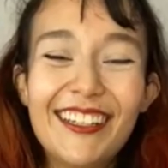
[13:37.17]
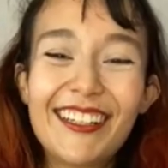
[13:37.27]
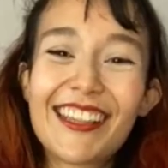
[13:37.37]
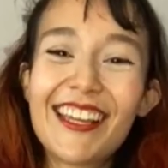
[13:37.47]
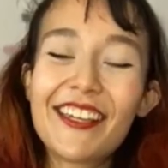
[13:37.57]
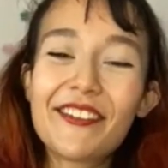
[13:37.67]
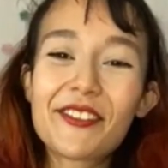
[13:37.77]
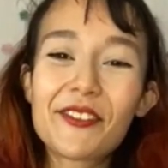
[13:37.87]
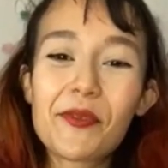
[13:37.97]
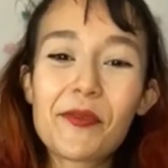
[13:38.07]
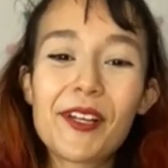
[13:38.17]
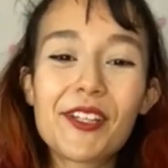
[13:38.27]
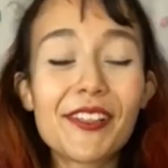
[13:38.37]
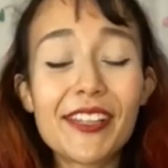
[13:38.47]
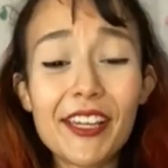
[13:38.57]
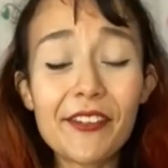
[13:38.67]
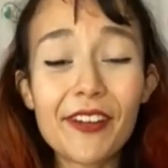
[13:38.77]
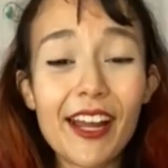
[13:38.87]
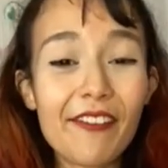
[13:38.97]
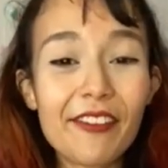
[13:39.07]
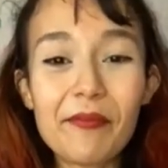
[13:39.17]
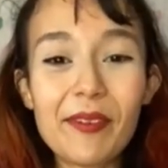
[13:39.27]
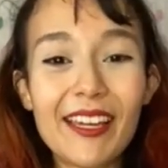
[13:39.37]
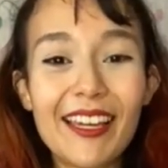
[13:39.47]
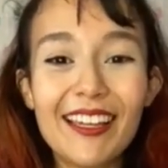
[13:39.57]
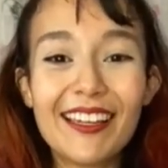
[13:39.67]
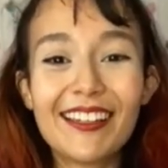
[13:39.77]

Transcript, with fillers: thank you so much, and thank you for having me.